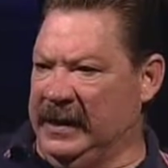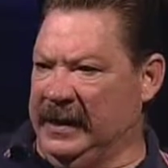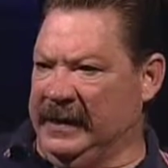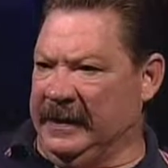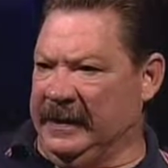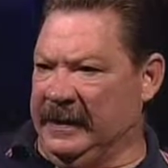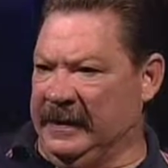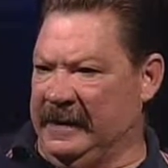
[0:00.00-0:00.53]

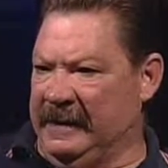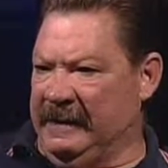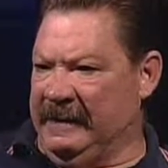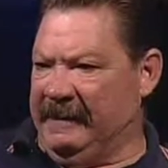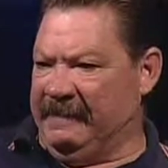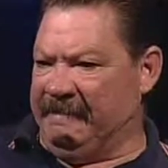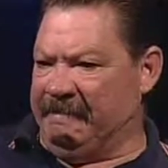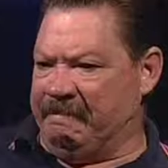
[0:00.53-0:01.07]
and
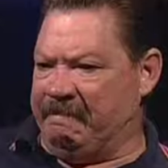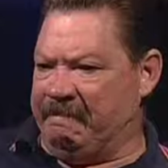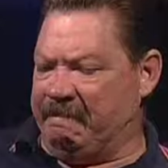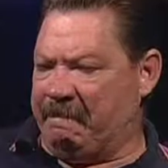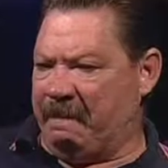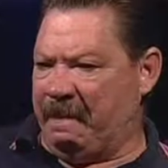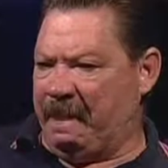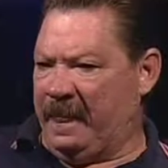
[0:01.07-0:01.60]
um,
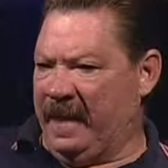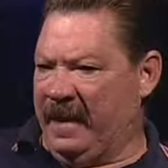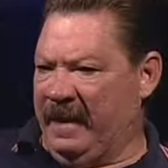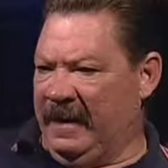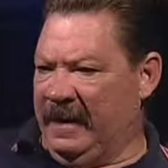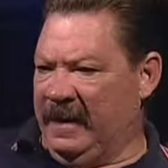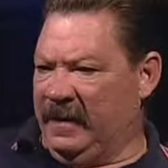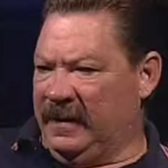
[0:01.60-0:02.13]

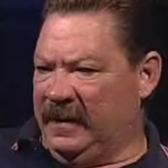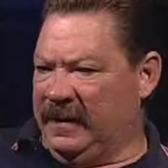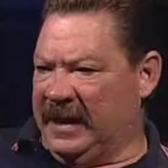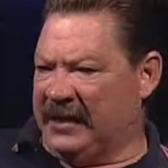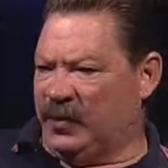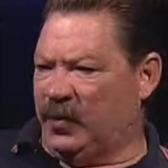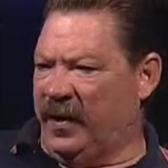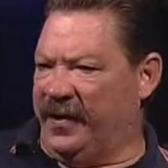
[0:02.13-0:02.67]

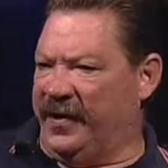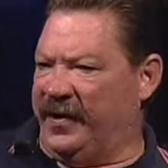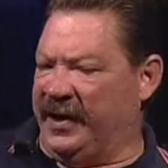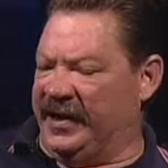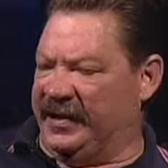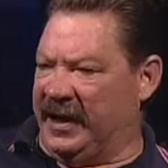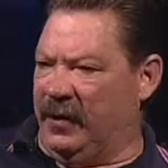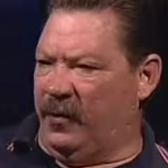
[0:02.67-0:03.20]
that's one of the
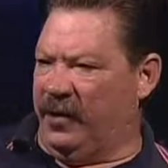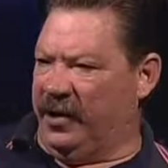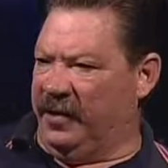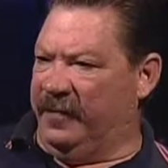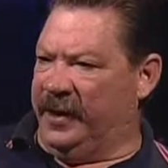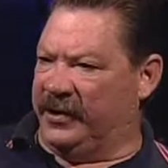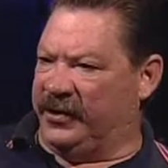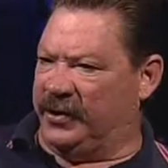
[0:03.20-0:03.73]
things that I wanted
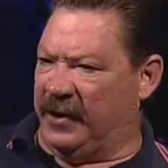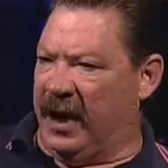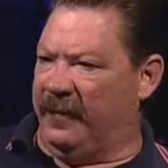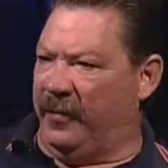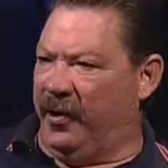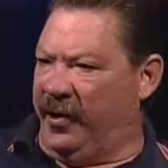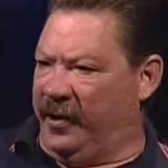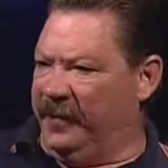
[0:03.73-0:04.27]
to make sure I
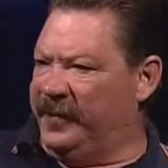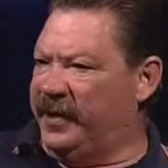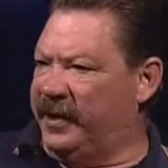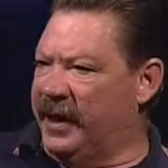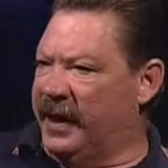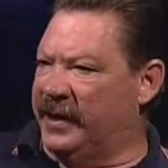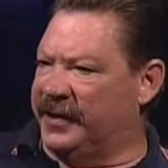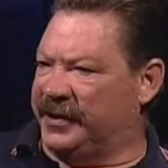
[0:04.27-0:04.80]
brought up
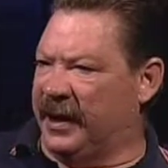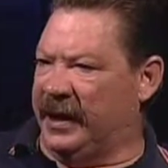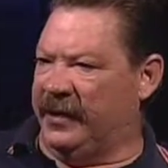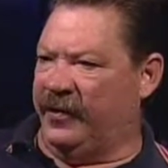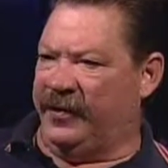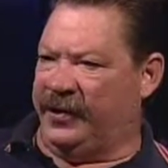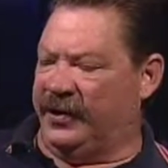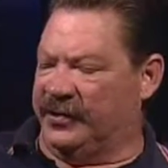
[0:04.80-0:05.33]
today is that I
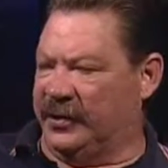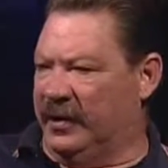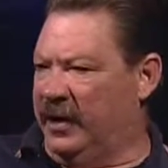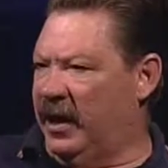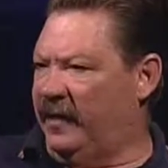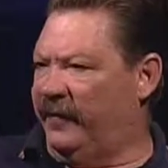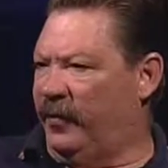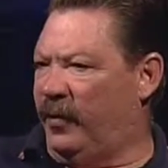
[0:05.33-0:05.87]
know that there's a
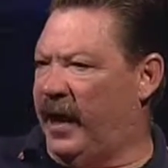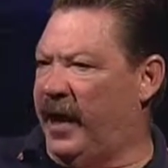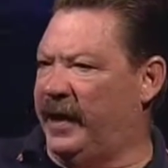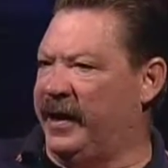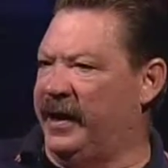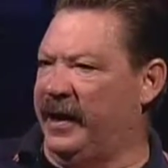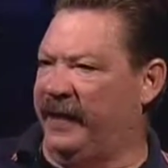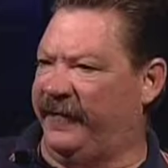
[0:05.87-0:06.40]
lot of
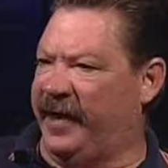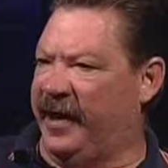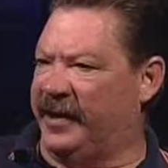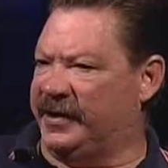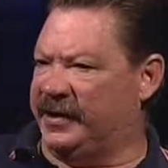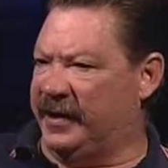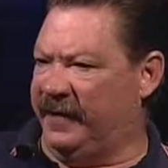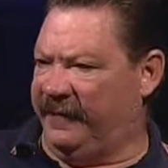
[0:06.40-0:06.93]
Iraqi and
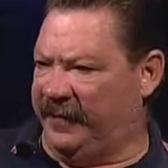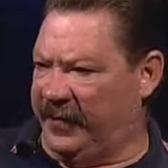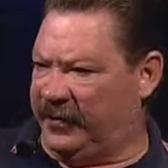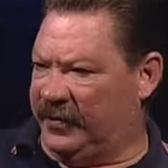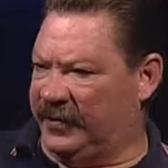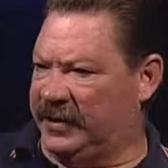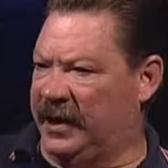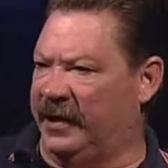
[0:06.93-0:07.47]
Afghanistan
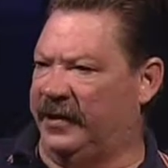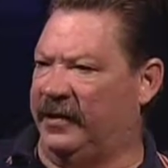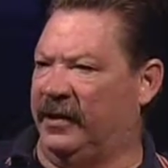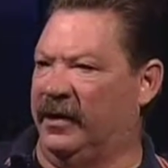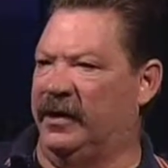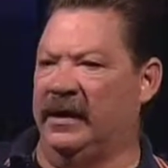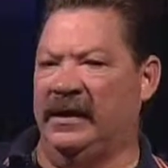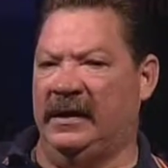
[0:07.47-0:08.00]
veterans out
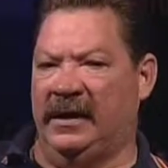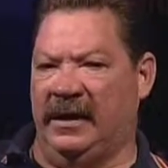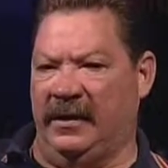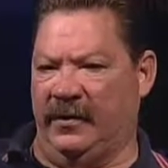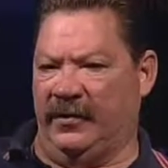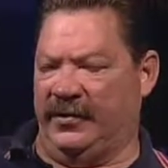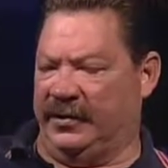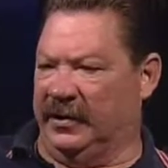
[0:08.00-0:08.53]
there.
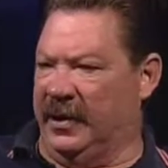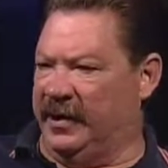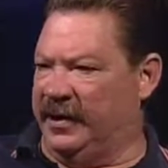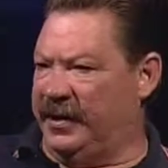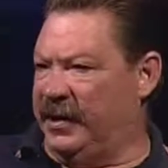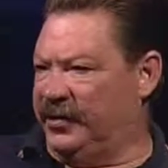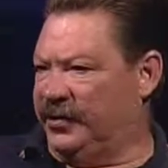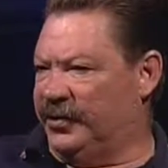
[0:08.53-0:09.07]
I know there's a lot
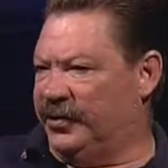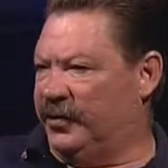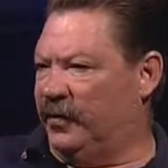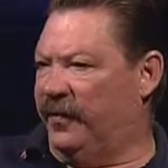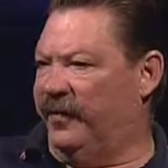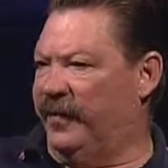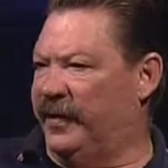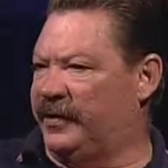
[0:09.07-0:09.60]
of Desert
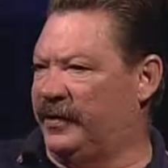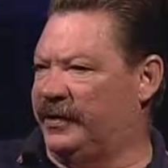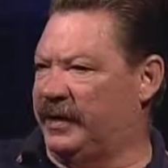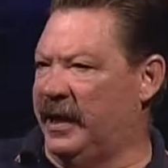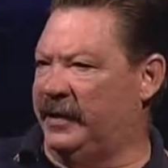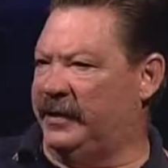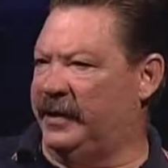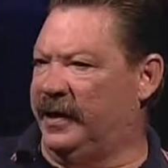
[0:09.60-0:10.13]
Storm veterans
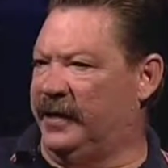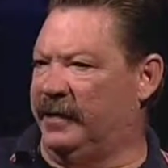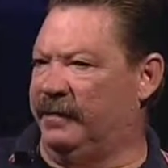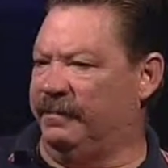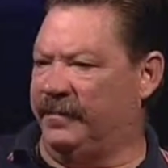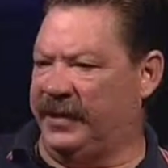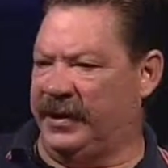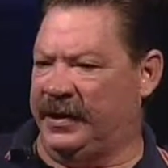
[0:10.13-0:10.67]
out there
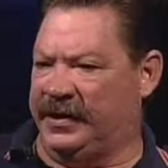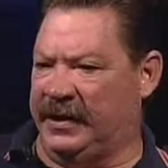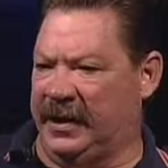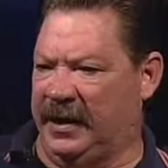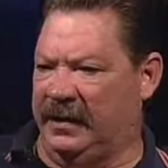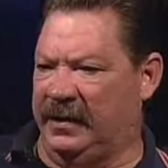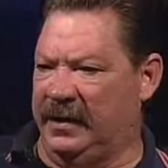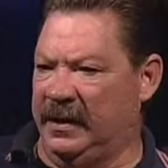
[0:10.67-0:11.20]
that
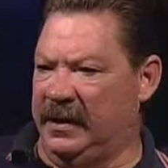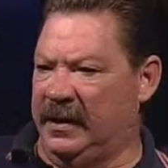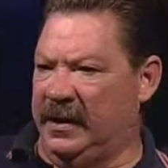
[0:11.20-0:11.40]
uh,